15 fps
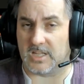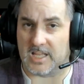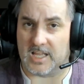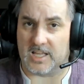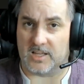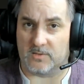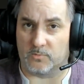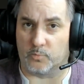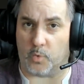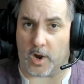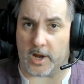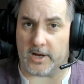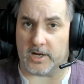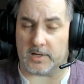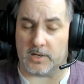what you're
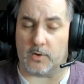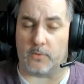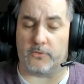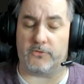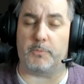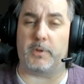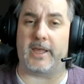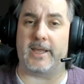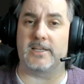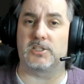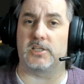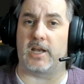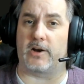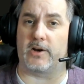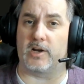going to, if you're playing
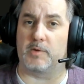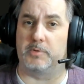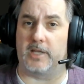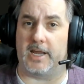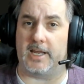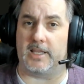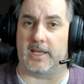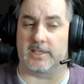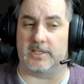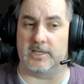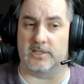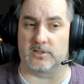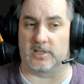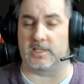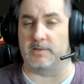scenario play, like these are
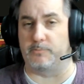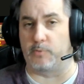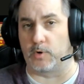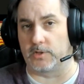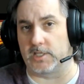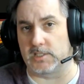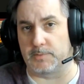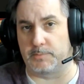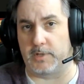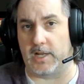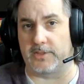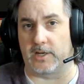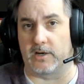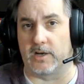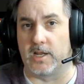like the important things to put out
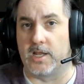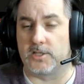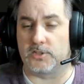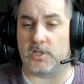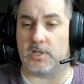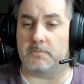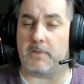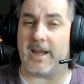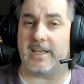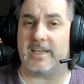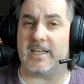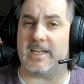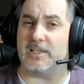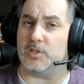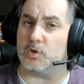there. So you might
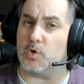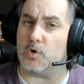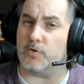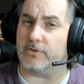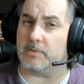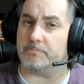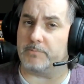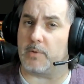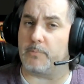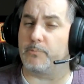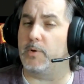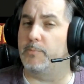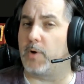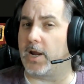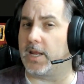need 2 of it, but you
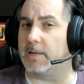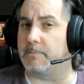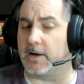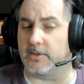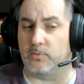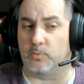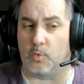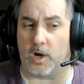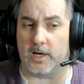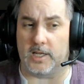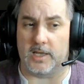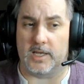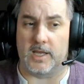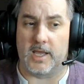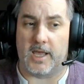probably get by with 1.
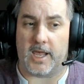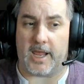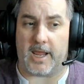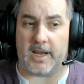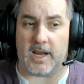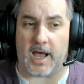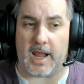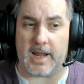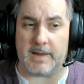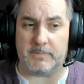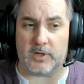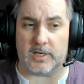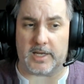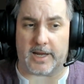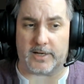And I'm going
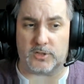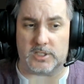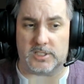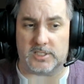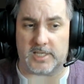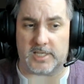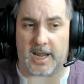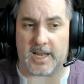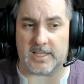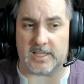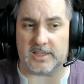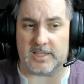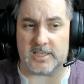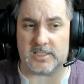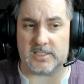to actually say that
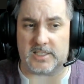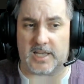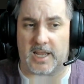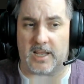this is a